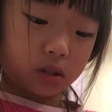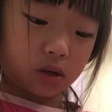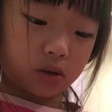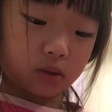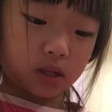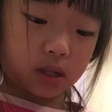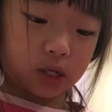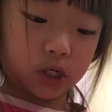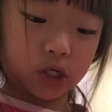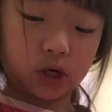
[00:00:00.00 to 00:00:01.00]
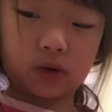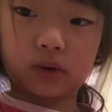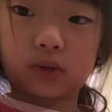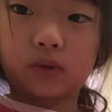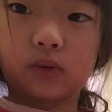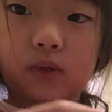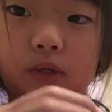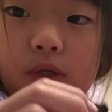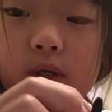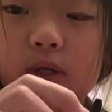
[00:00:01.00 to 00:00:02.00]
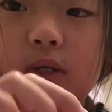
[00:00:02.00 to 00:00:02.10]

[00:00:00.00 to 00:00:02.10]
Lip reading: So then they show through the clear